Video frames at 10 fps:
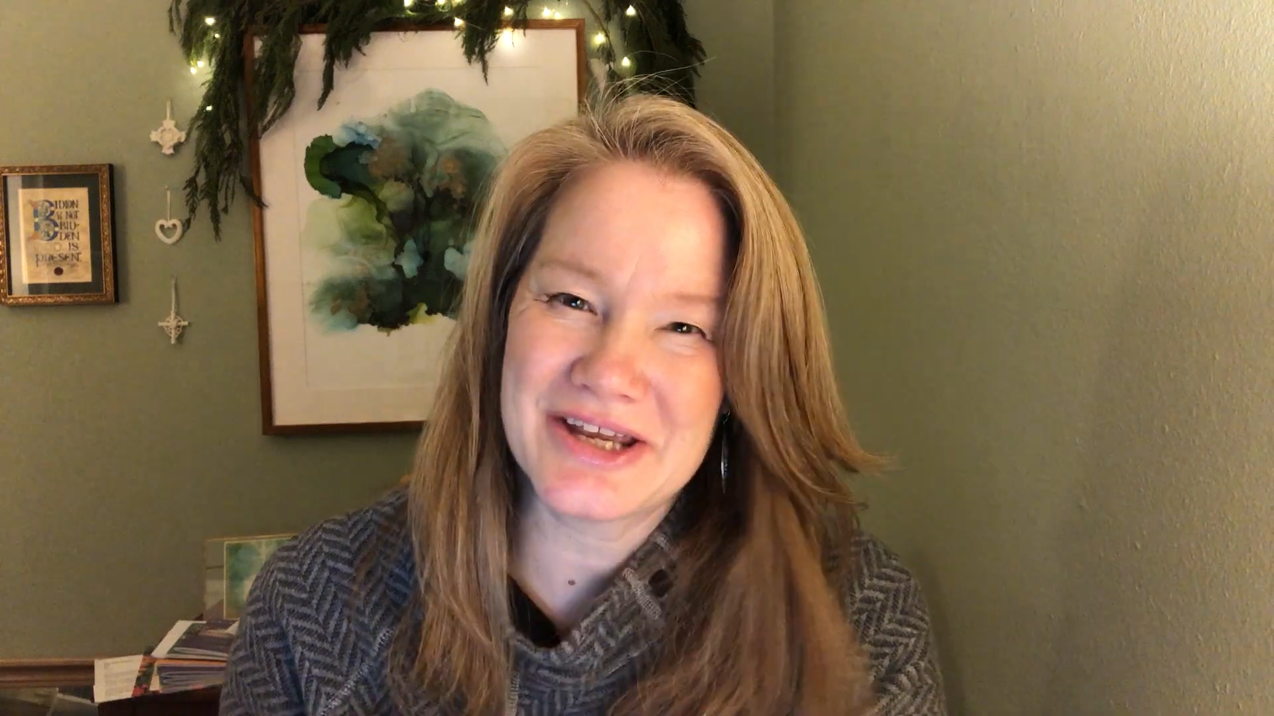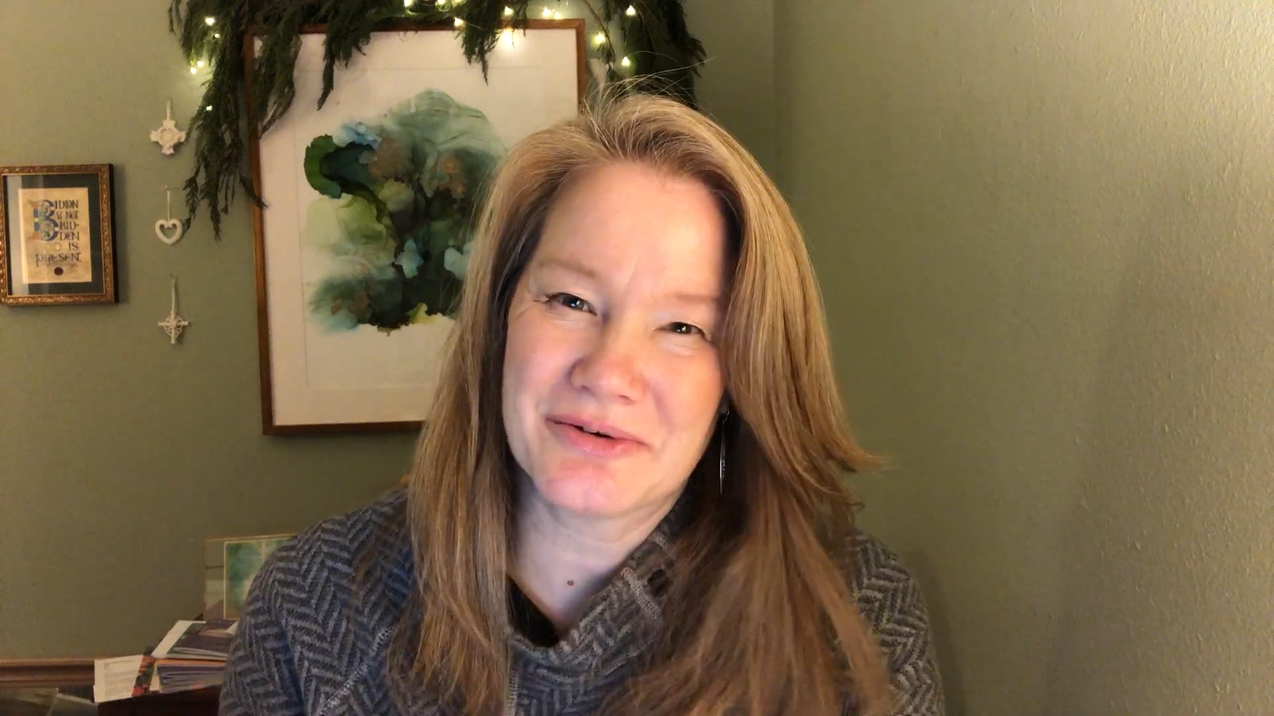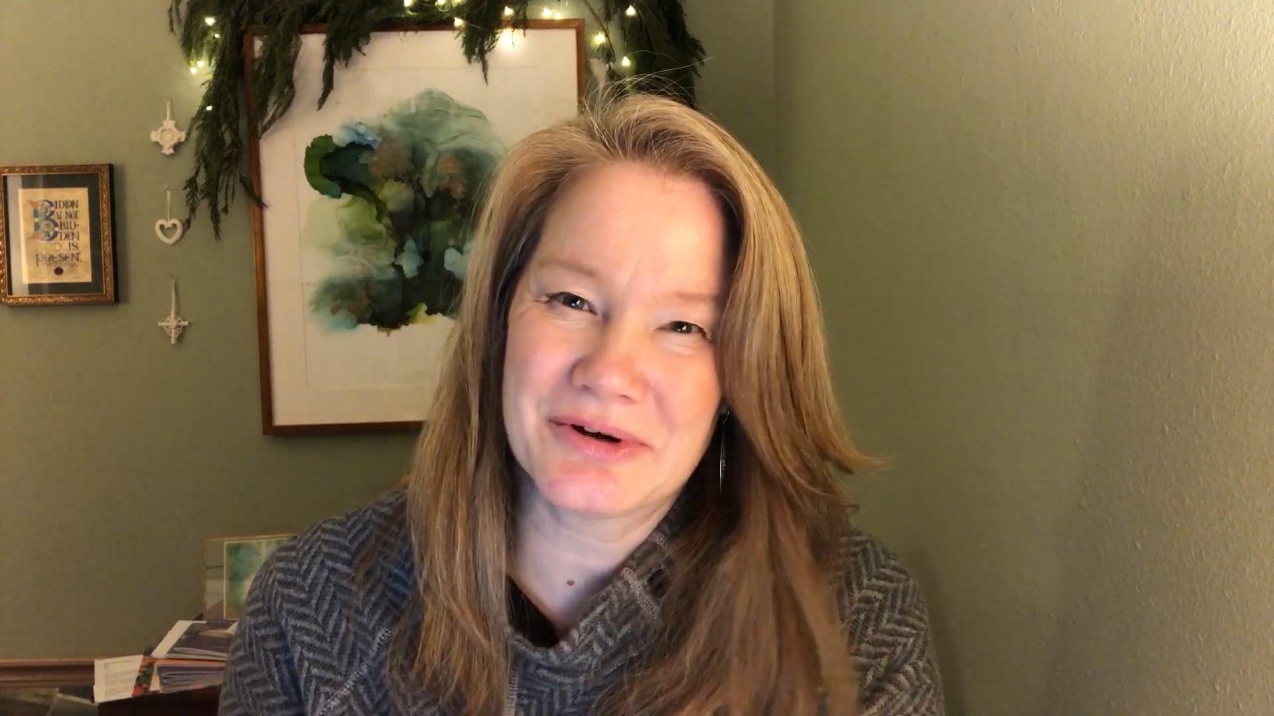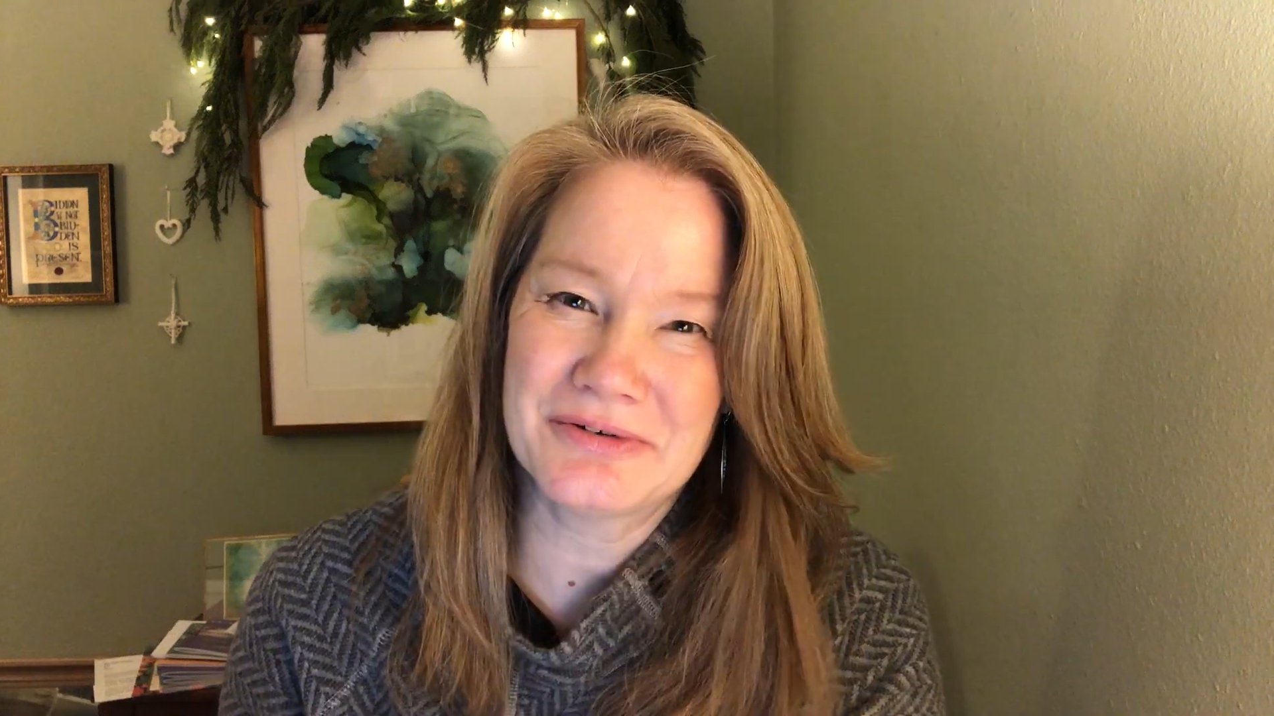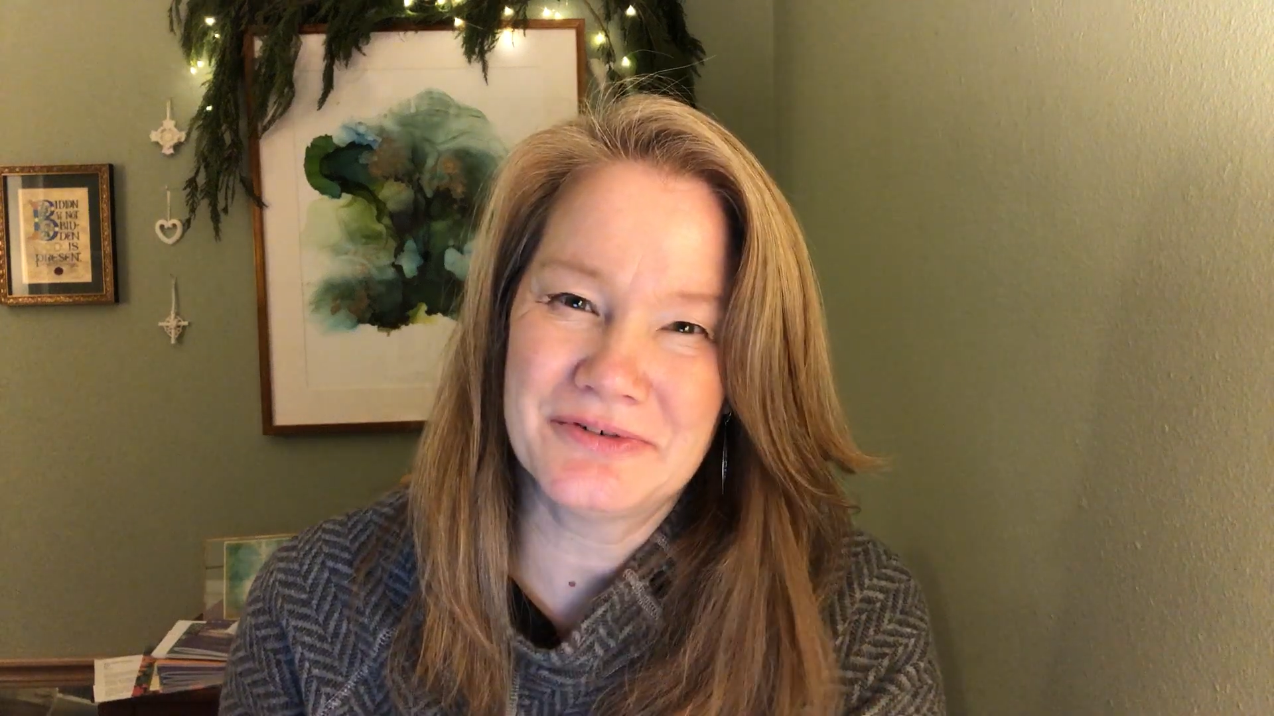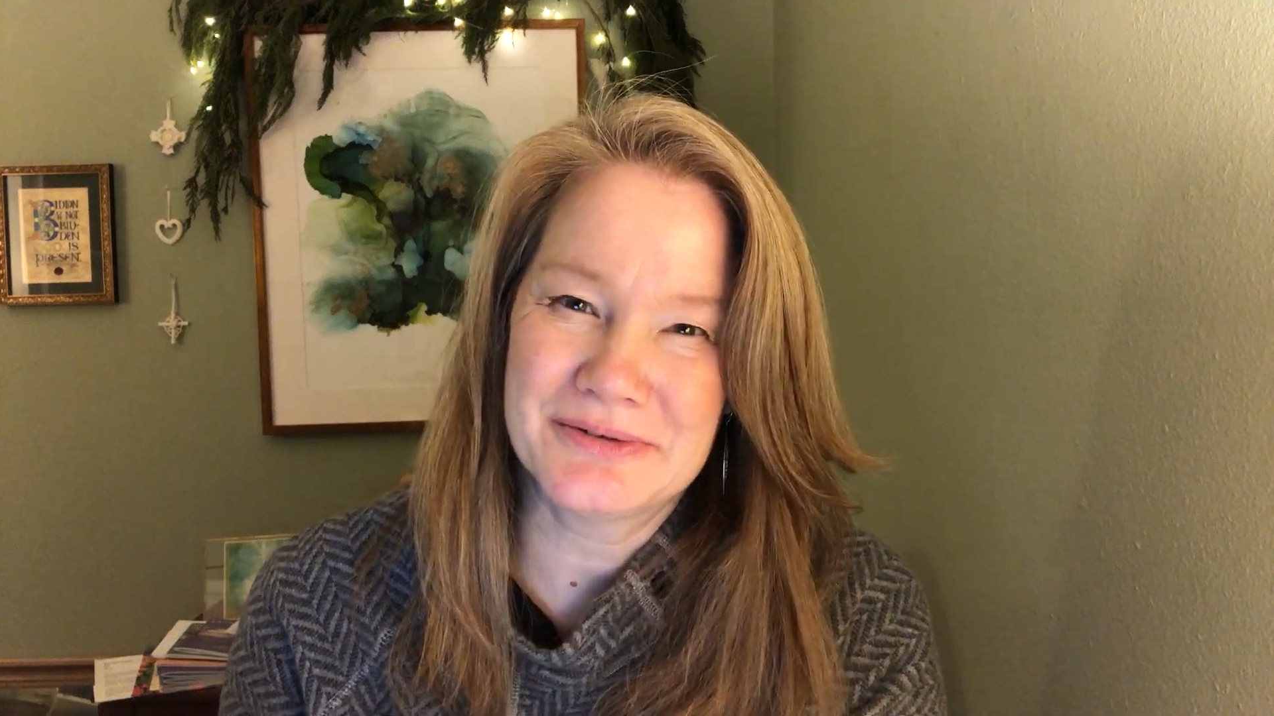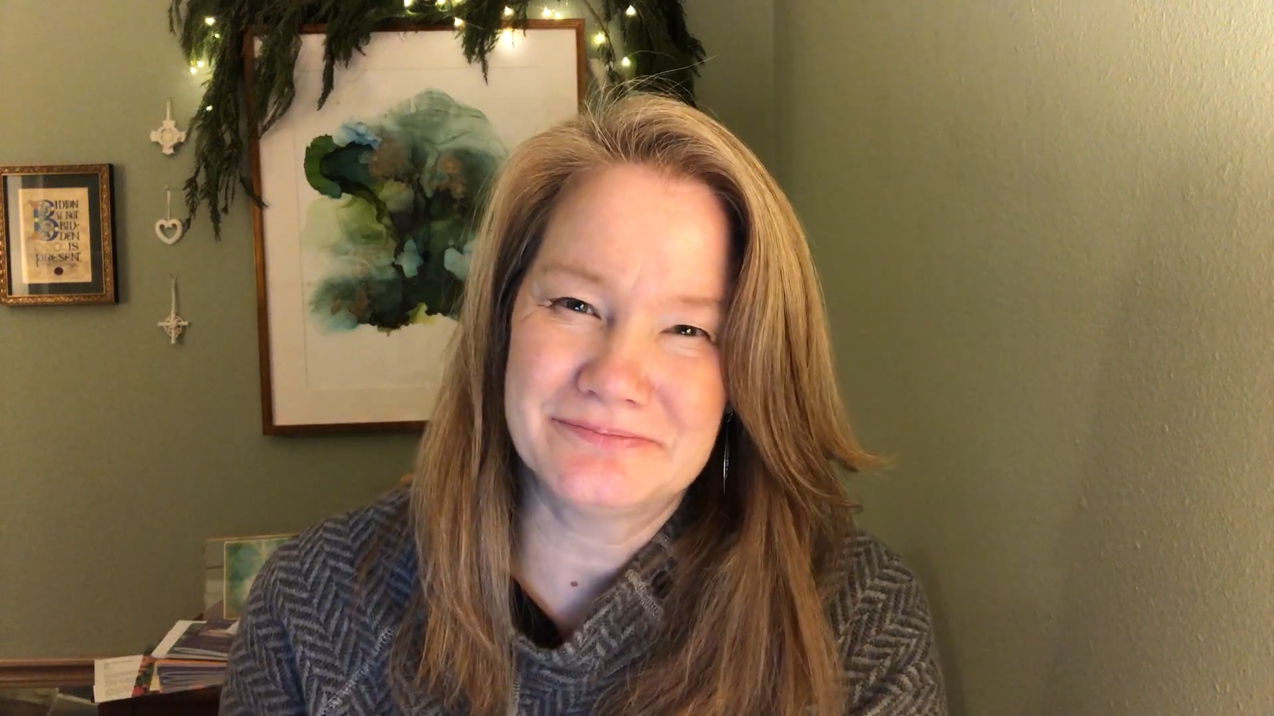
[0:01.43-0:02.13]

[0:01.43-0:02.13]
Grove.